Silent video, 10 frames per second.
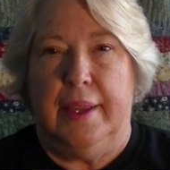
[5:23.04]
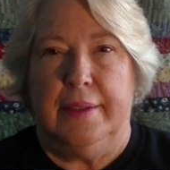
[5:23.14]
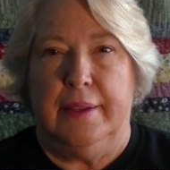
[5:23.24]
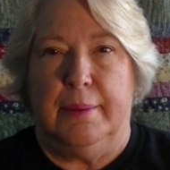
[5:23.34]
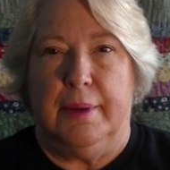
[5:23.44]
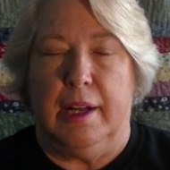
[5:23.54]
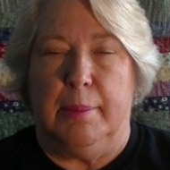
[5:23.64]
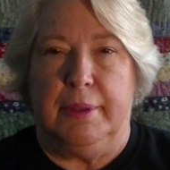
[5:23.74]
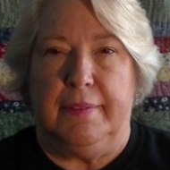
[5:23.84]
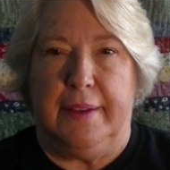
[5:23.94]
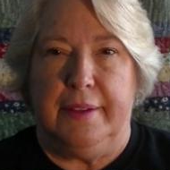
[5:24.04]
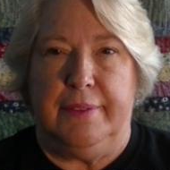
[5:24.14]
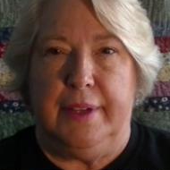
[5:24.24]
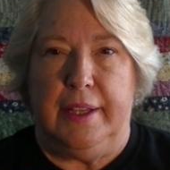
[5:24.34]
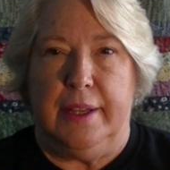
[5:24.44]
There were a couple of other
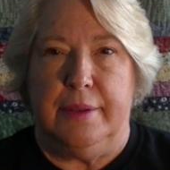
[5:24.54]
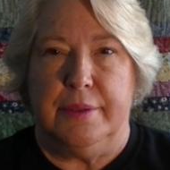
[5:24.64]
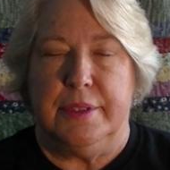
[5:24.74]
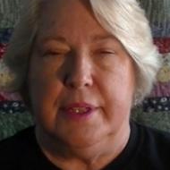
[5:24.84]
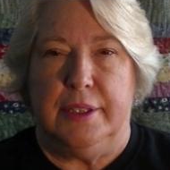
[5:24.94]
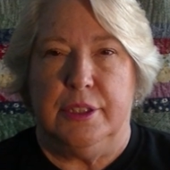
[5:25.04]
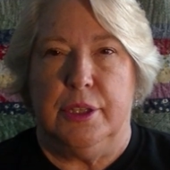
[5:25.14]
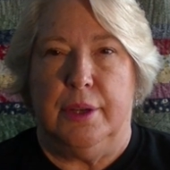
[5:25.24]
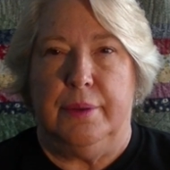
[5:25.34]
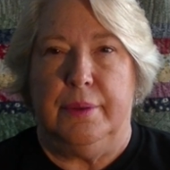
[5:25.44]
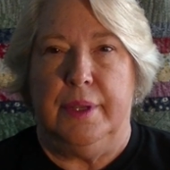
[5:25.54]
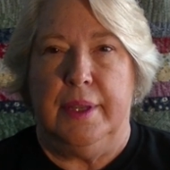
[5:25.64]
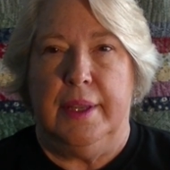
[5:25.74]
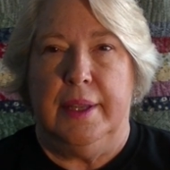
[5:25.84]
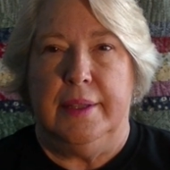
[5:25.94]
videos that showed
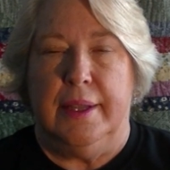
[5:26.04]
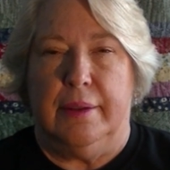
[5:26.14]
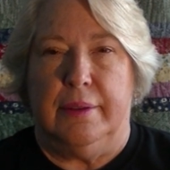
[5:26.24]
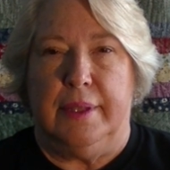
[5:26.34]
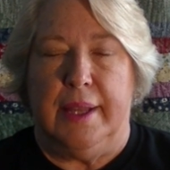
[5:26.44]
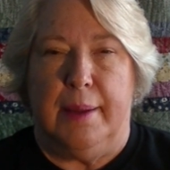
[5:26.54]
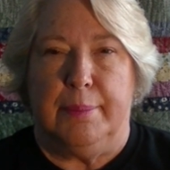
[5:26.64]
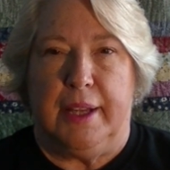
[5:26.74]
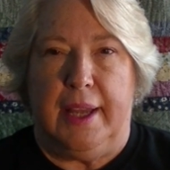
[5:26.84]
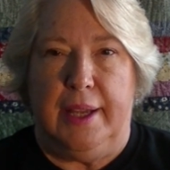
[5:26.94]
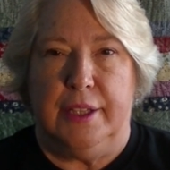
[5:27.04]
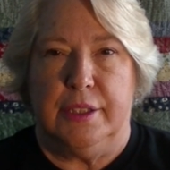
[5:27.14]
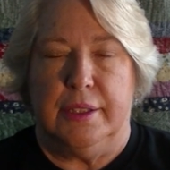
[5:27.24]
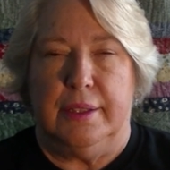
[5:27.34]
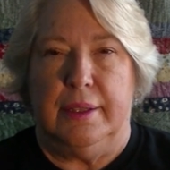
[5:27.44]
not only
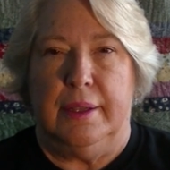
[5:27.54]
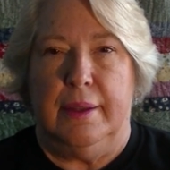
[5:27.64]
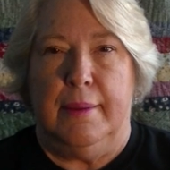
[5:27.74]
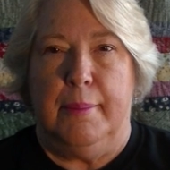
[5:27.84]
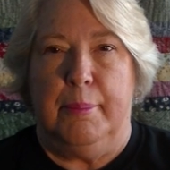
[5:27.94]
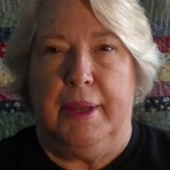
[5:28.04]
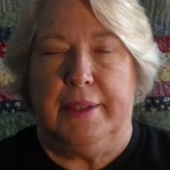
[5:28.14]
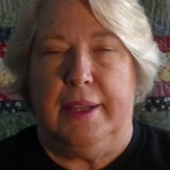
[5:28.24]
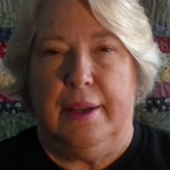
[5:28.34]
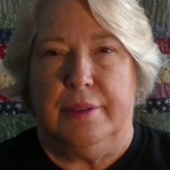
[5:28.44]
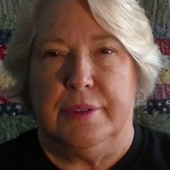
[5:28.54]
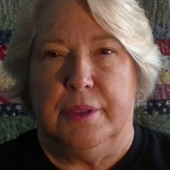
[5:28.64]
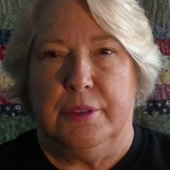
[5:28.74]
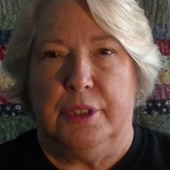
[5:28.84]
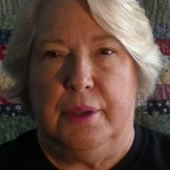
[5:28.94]
application, but they also
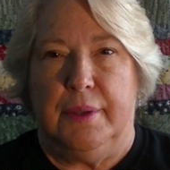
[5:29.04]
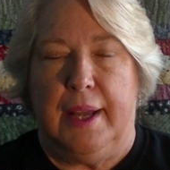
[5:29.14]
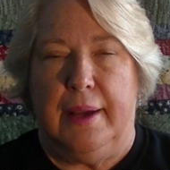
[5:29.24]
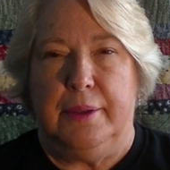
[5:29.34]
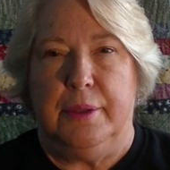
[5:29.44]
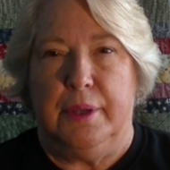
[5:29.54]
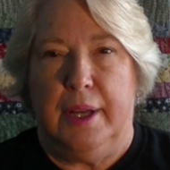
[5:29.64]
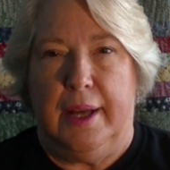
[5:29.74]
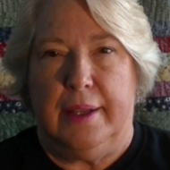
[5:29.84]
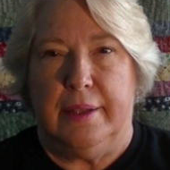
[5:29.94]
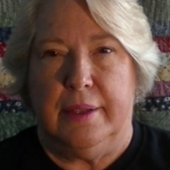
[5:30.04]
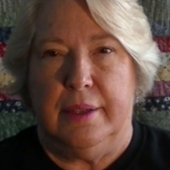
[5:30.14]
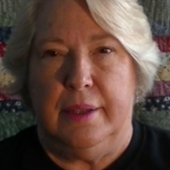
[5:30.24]
showed how you cut